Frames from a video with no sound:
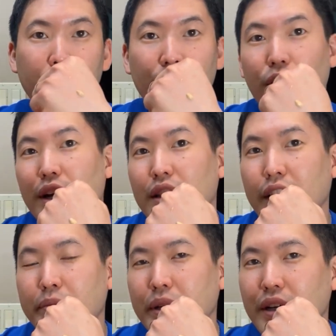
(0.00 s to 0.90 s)
before I
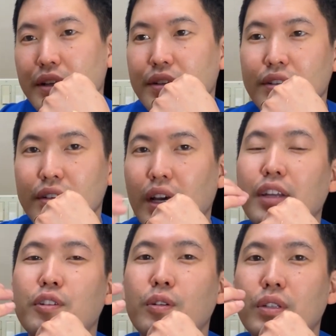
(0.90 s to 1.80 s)
like because it's
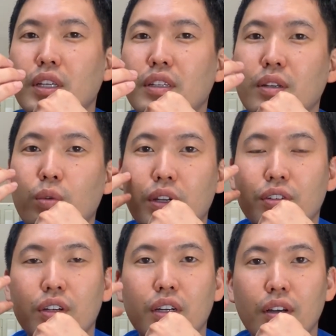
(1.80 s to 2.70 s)
not too tinted where it's
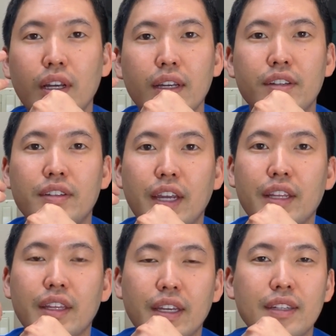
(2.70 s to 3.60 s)
gonna stain
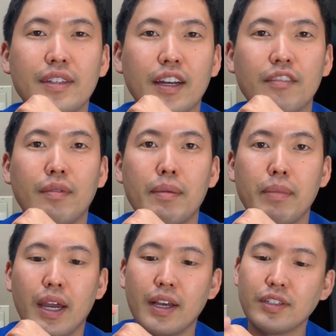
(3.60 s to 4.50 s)
the inside of my
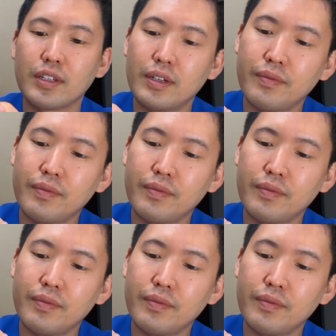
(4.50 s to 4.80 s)
mask.